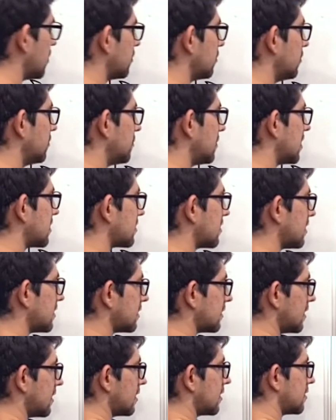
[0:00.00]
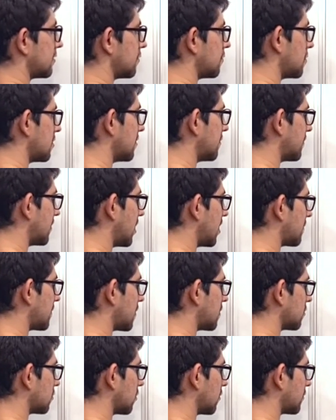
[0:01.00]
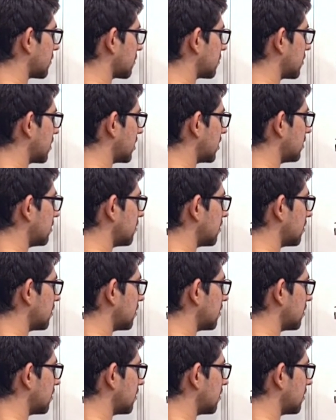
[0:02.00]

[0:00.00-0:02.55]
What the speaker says: 2 plus, let's take 35 out of the bracket.